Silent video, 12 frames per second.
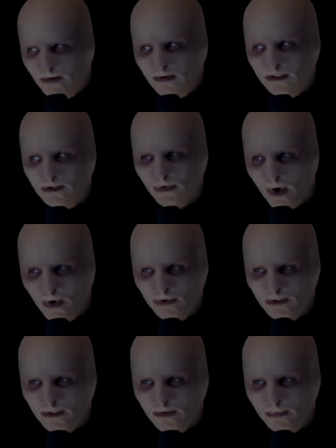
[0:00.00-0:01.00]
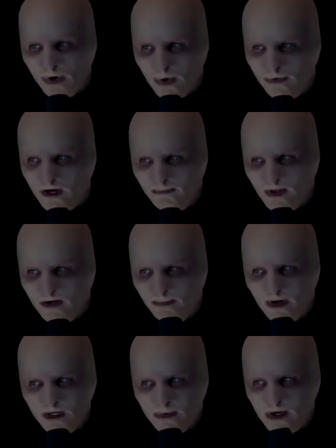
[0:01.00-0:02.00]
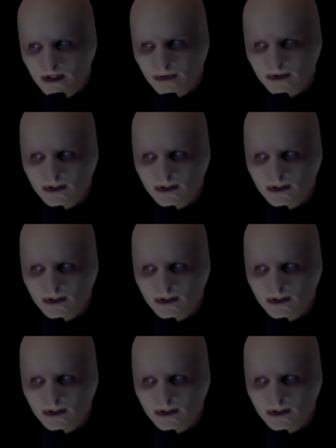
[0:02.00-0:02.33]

while enrolled in a program that in many ways